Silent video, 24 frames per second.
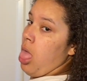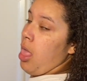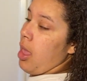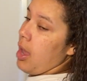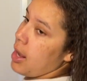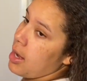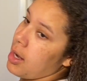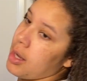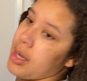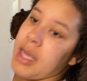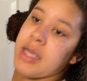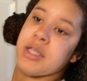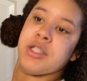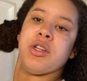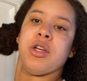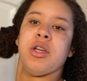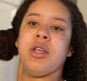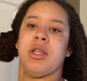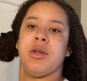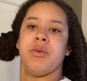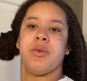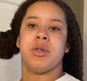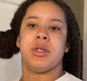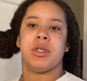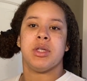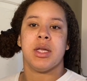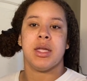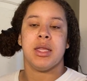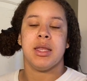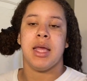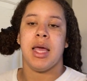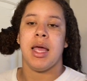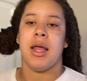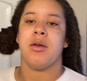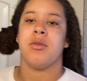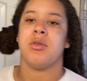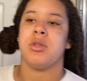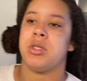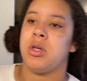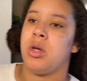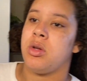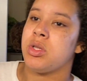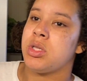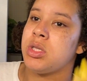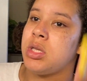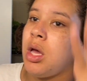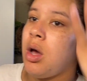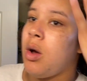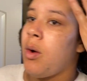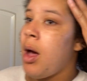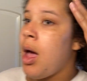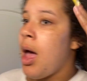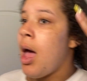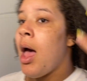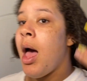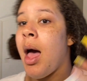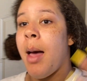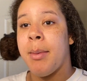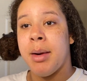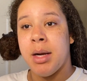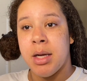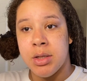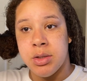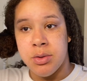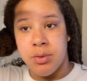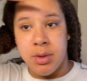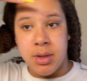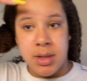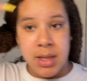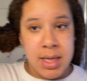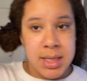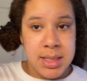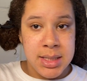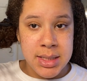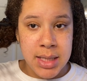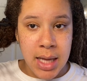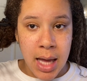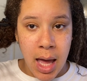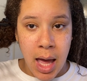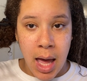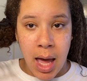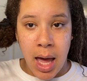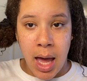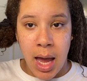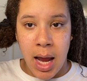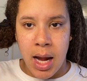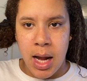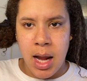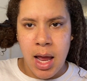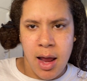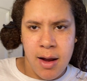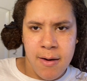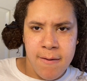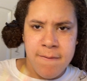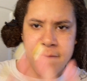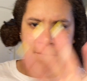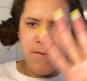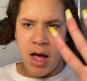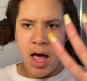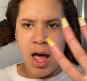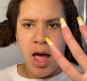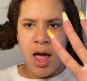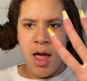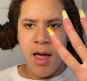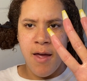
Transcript: And I'm gonna show you the end result. So I'm gonna do this side in 5,